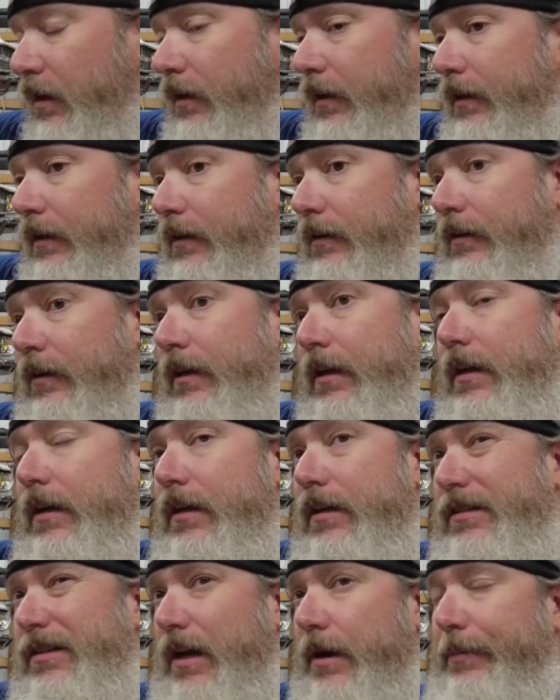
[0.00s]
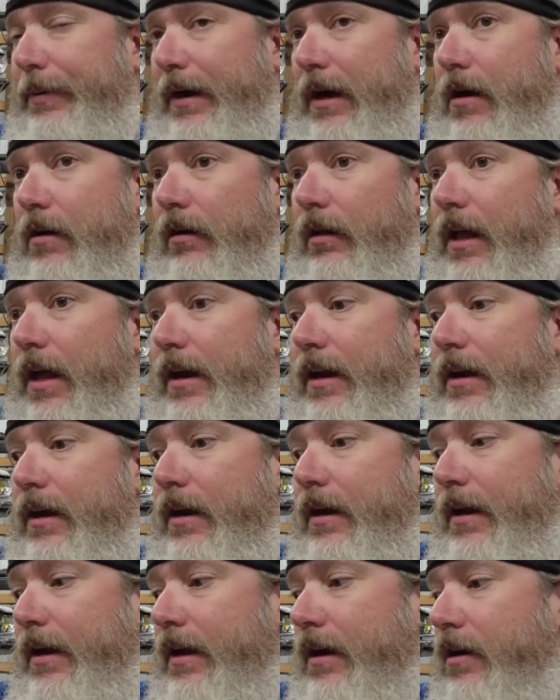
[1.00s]
Uh, it's got a power glide in
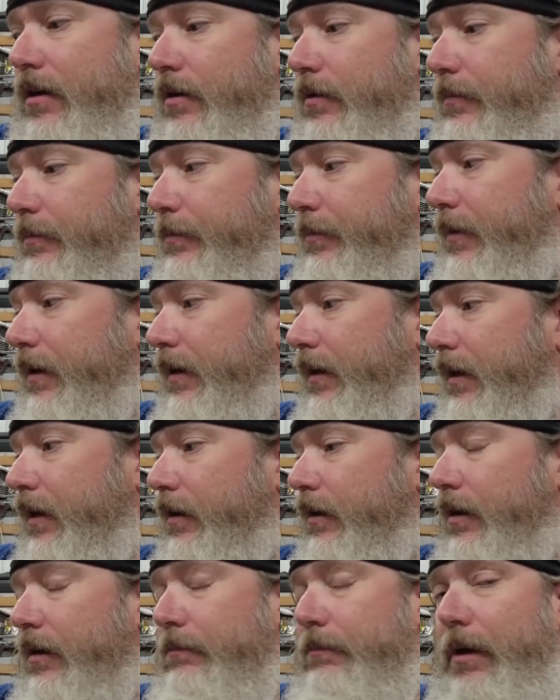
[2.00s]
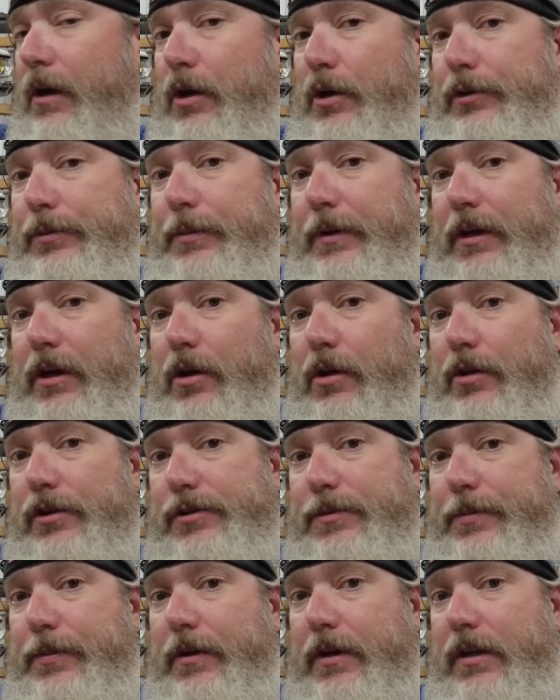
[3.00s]
it now. Uh, my ultimate goal
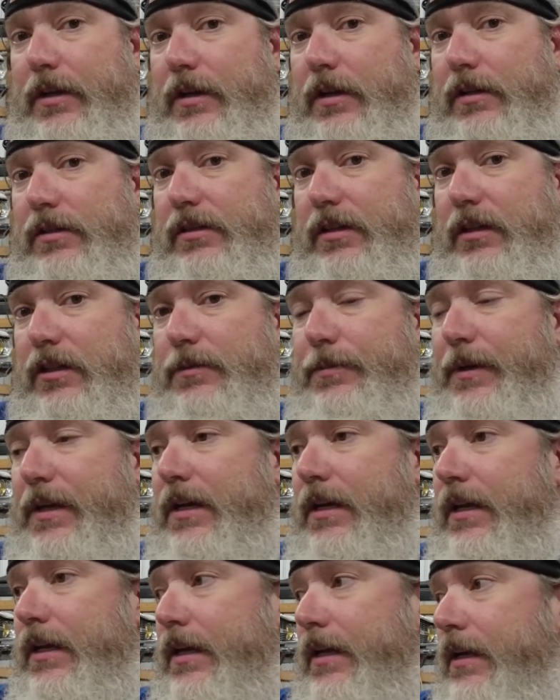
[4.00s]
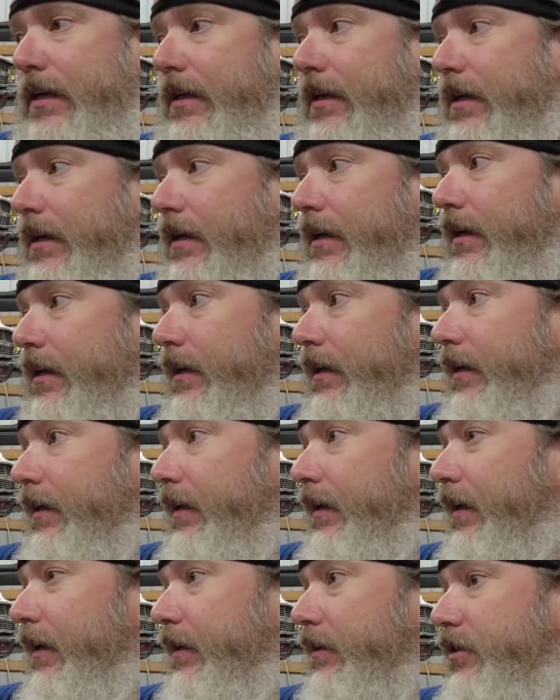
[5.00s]
is to put a, a six-speed in it.
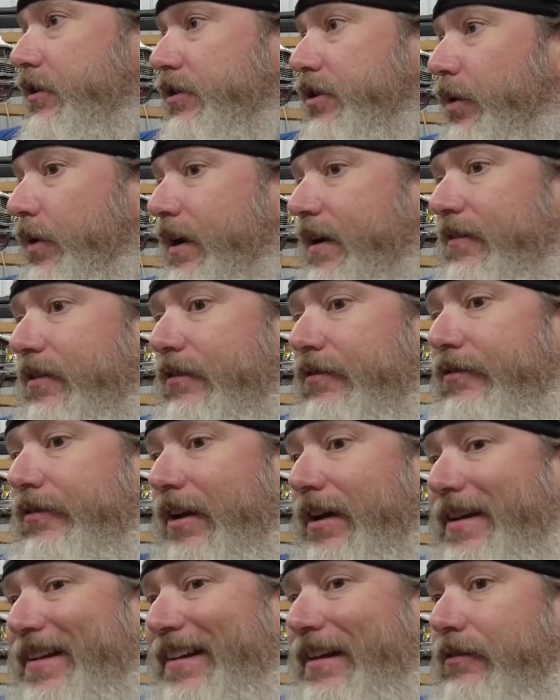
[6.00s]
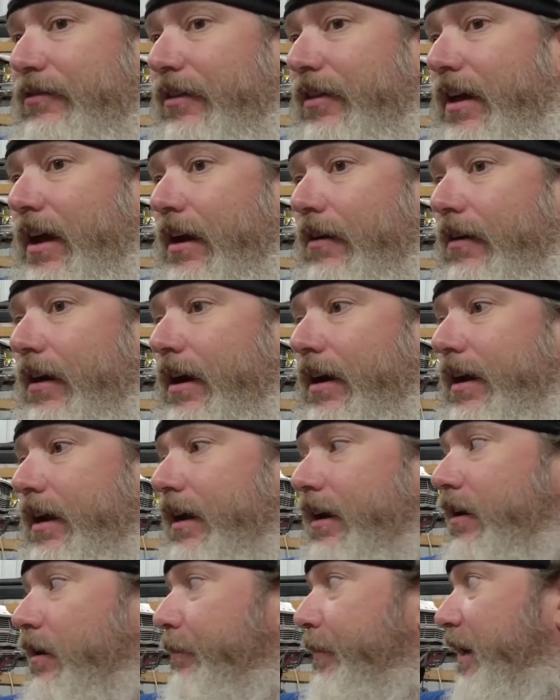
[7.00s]
Uh, I just don't have the funding for that right now.